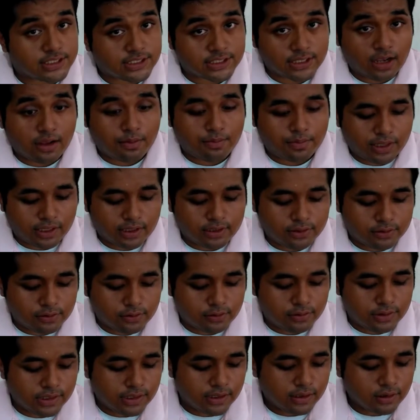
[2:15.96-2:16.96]
some
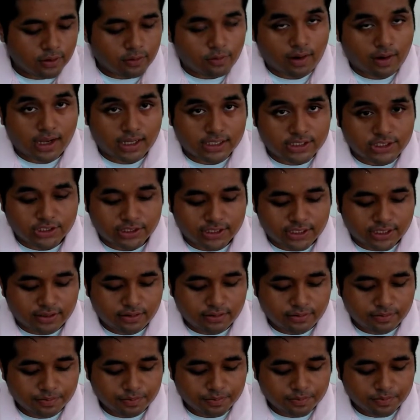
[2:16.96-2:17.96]
include
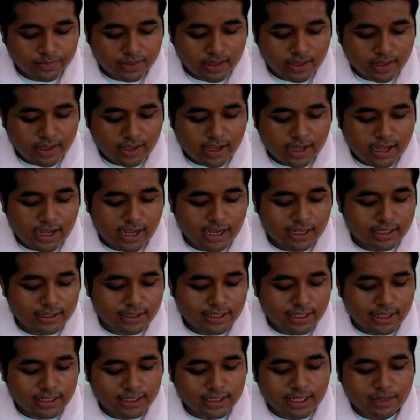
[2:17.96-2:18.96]
Kwajalein,
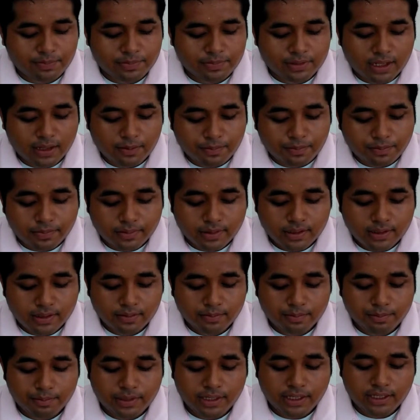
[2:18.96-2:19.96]
Ailing Laplap,
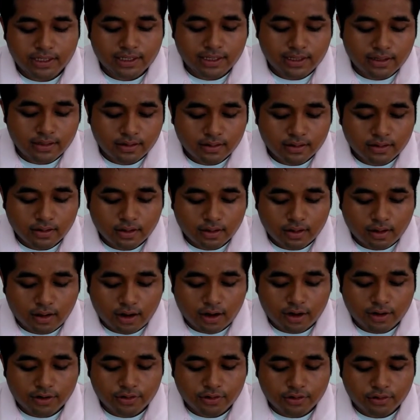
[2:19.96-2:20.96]
Mili,
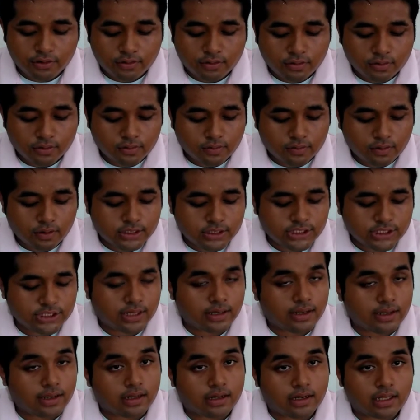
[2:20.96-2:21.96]
Arno,
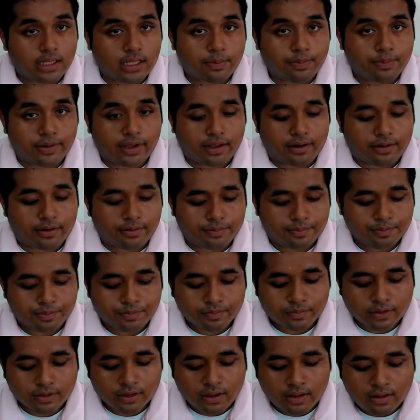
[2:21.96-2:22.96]
Wotje, and Ebon.
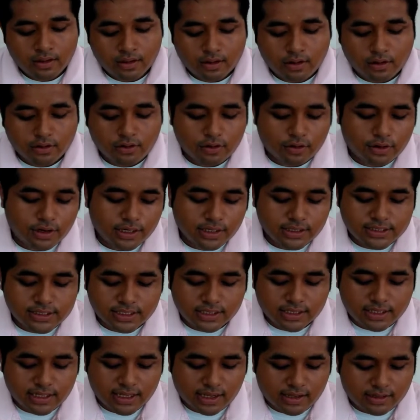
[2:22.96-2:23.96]
According
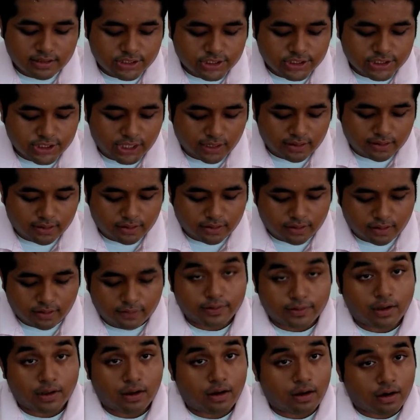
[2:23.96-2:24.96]
to Ken Jetton
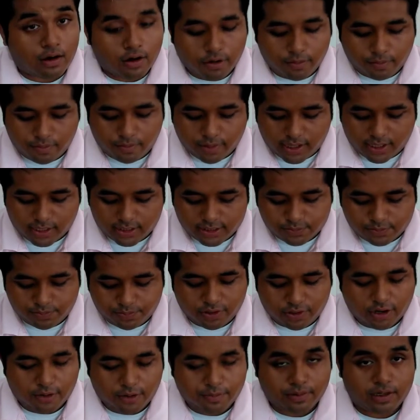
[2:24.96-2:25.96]
of the RMI
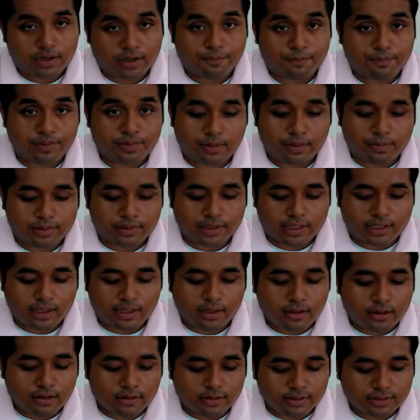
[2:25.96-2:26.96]
Department of Public
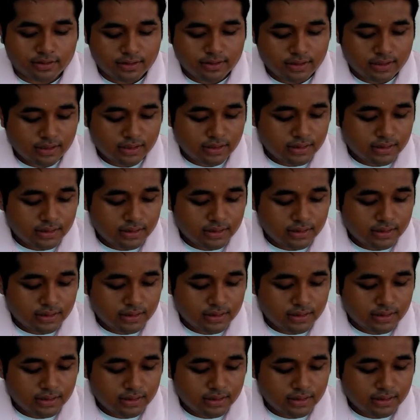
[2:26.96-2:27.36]
Health,